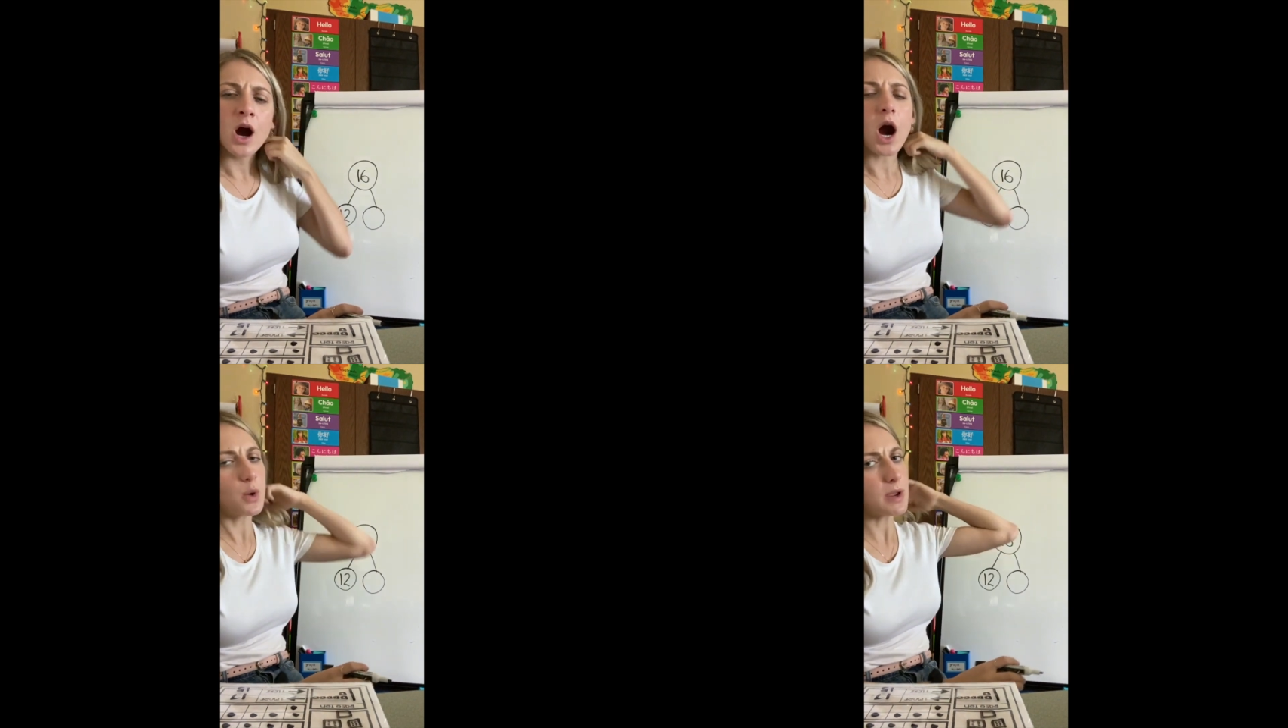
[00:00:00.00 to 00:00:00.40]

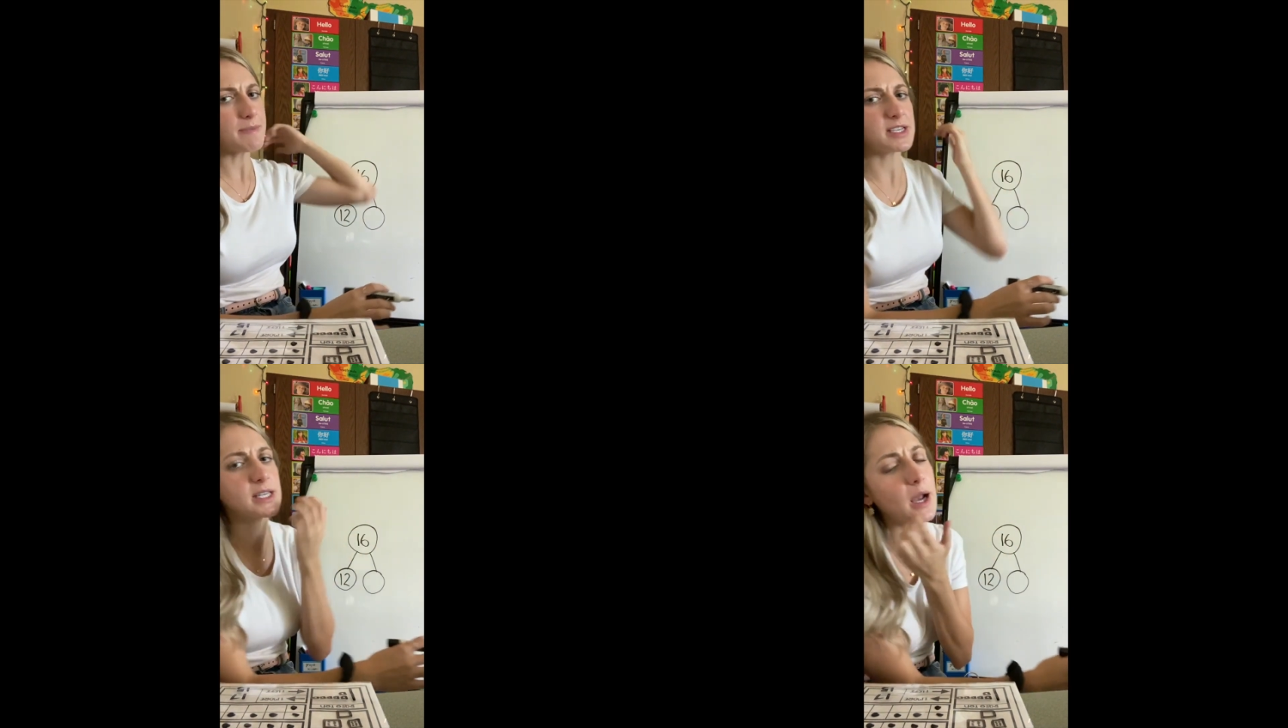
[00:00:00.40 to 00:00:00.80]
Are we
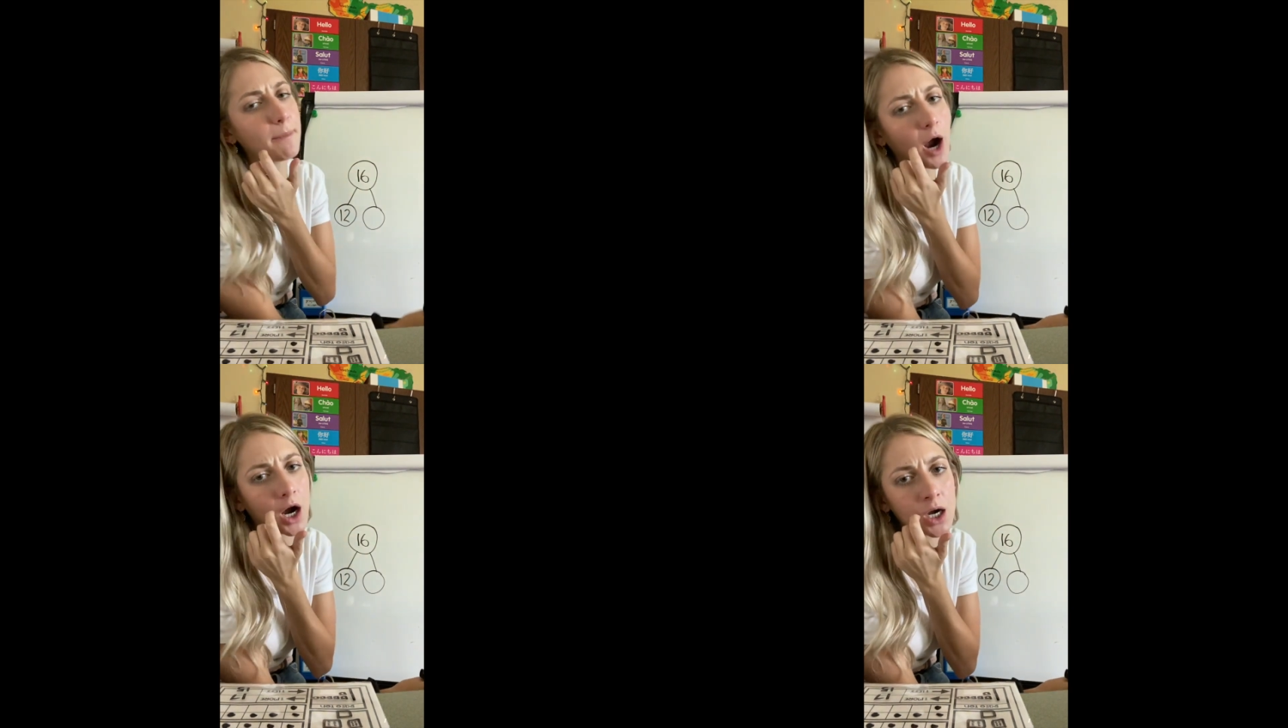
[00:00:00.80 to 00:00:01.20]
missing a
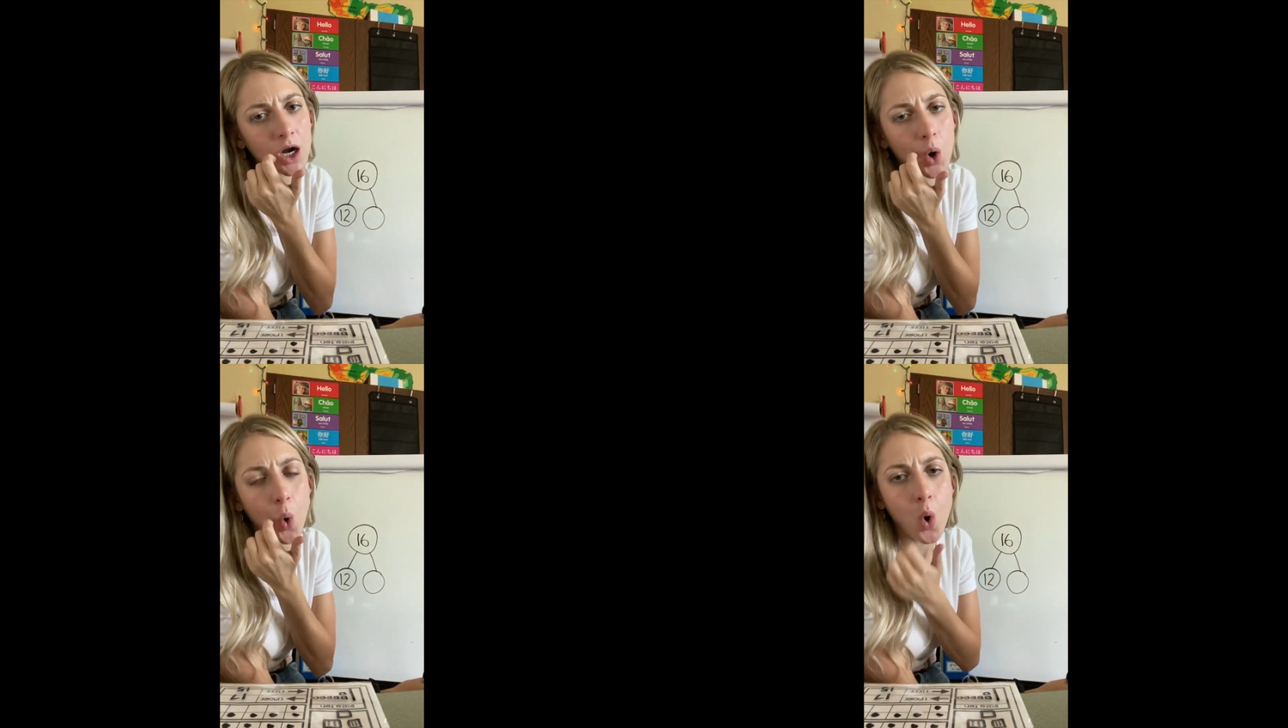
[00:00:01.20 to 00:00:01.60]
part
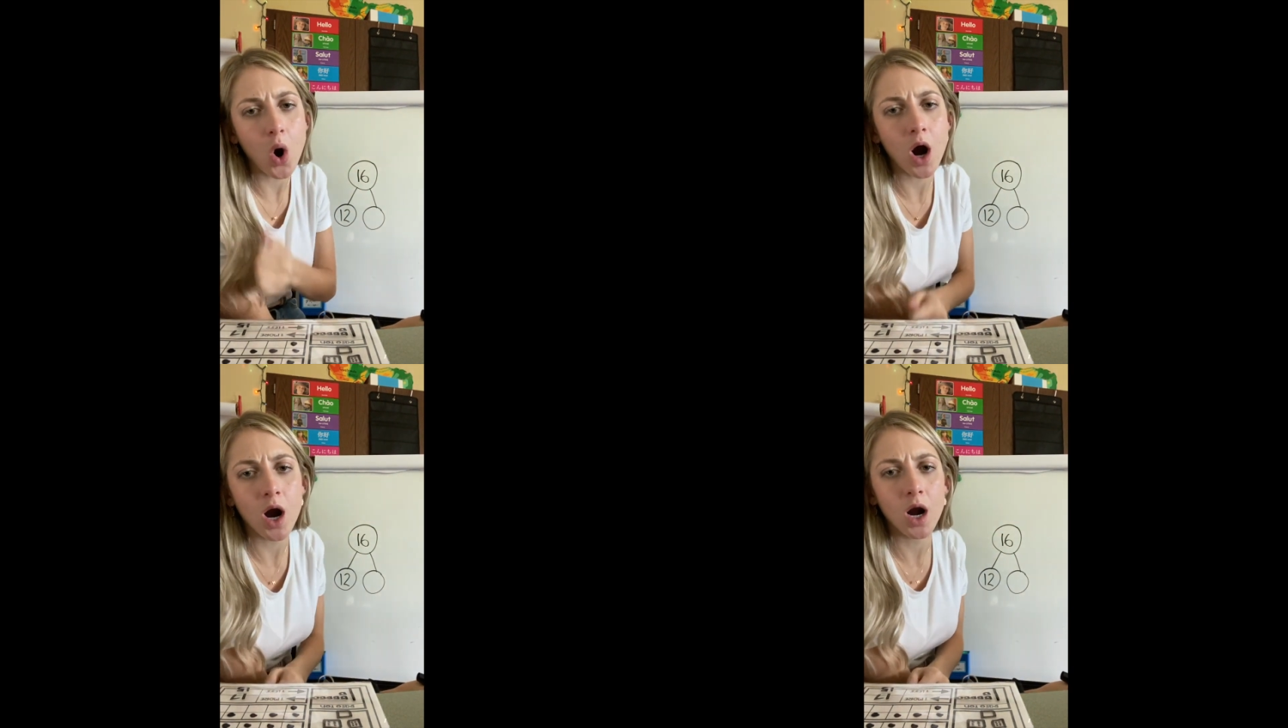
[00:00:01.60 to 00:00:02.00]

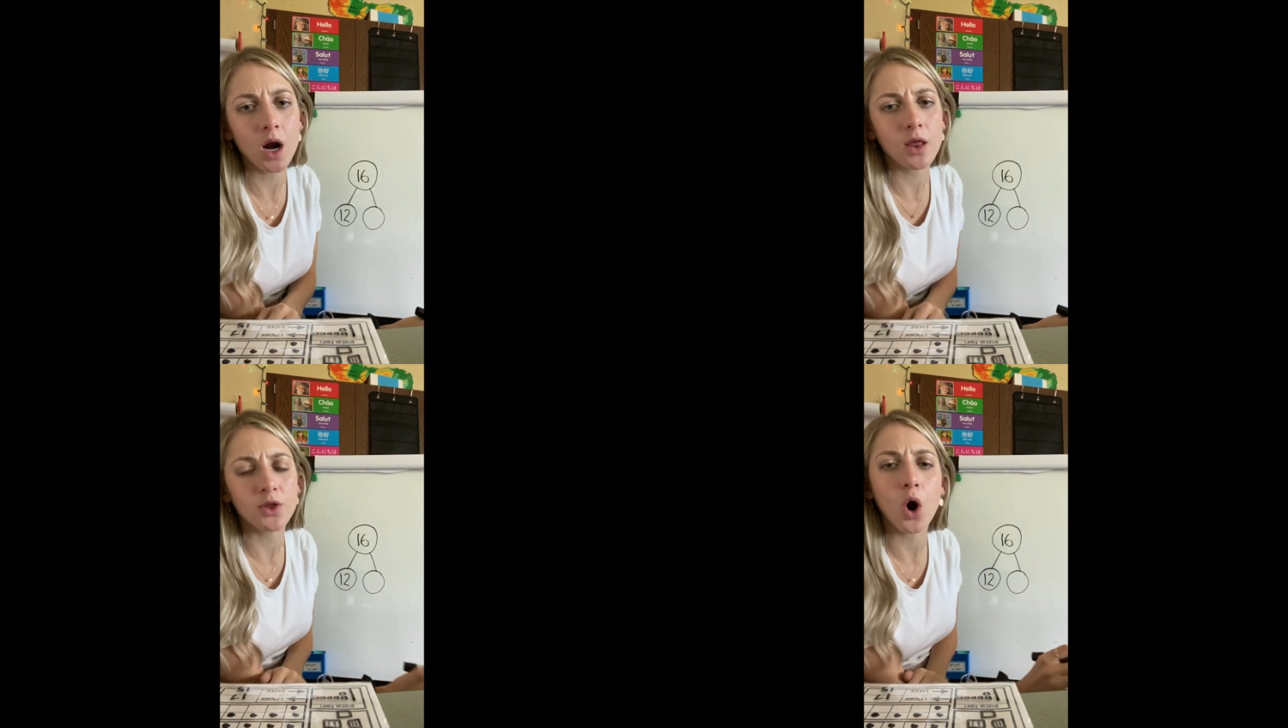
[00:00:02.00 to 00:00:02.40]

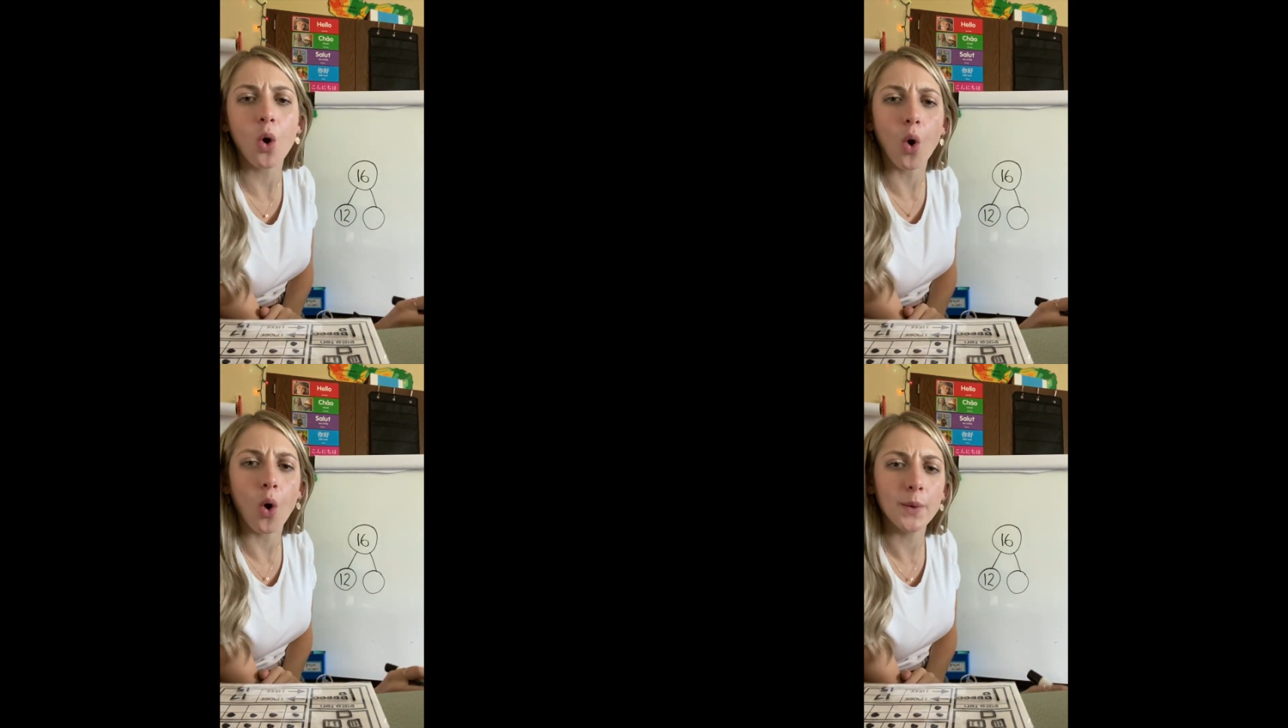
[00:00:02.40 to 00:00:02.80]
or the
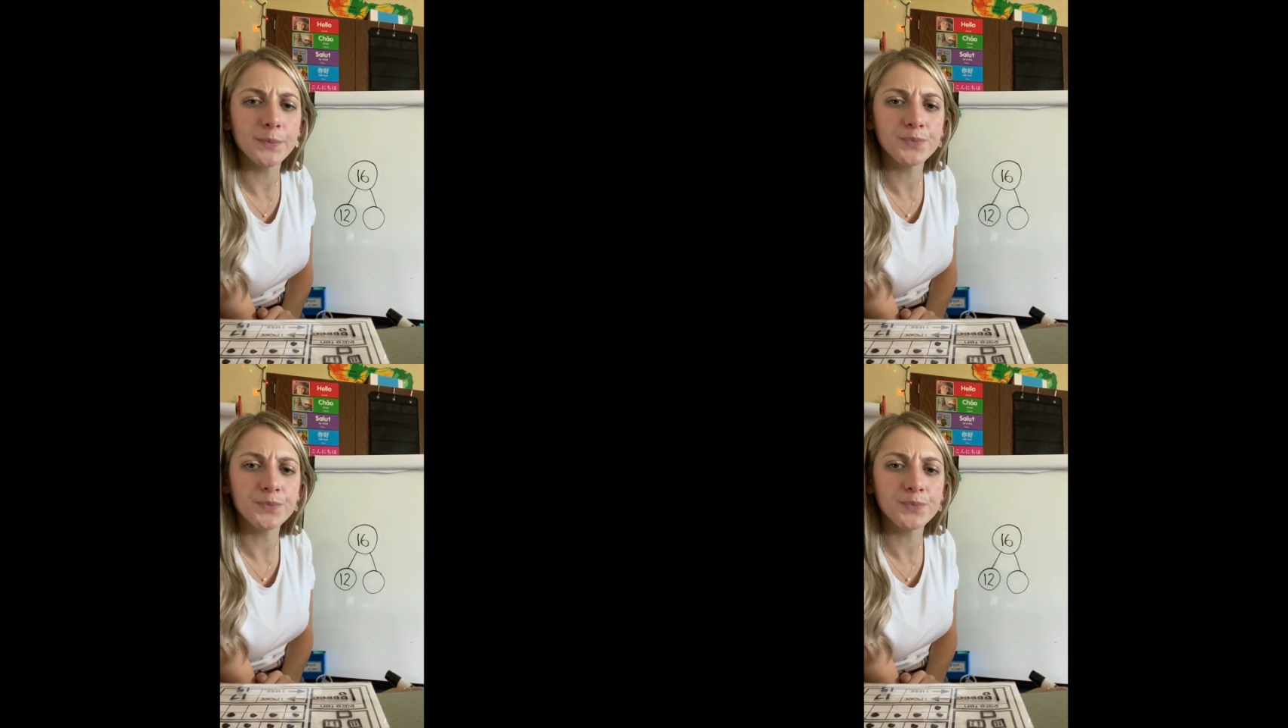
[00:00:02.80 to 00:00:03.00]
whole?